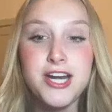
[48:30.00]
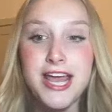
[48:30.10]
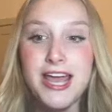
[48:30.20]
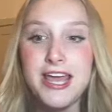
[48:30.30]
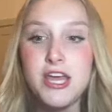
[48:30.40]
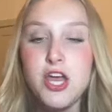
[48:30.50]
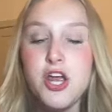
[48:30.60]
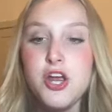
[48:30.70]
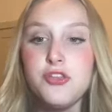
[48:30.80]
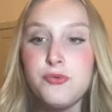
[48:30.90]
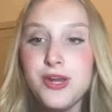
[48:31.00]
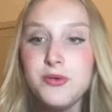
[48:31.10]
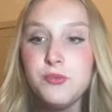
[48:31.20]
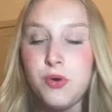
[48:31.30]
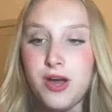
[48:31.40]
a
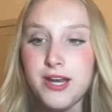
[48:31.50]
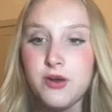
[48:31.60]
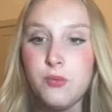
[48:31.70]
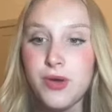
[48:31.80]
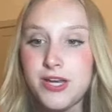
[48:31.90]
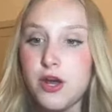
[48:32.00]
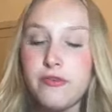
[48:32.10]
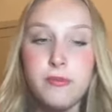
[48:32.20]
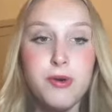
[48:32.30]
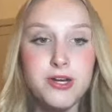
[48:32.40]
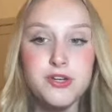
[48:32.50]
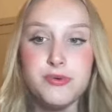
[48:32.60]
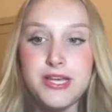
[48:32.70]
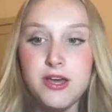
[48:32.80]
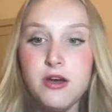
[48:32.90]
3-1 win over Puerto
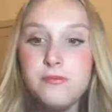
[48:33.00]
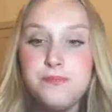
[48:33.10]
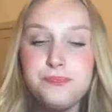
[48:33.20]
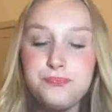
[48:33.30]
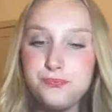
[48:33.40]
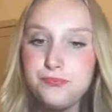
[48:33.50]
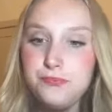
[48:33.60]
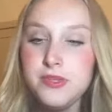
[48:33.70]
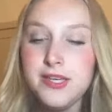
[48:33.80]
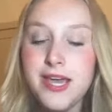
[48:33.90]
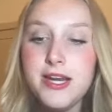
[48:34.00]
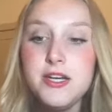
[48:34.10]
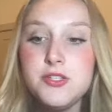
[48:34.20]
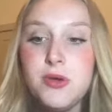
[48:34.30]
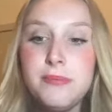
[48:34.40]
Rico.
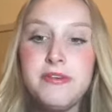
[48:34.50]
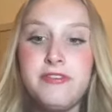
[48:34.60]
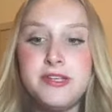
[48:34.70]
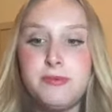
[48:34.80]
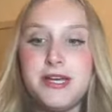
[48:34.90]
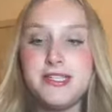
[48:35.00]
Canada swept the fifth place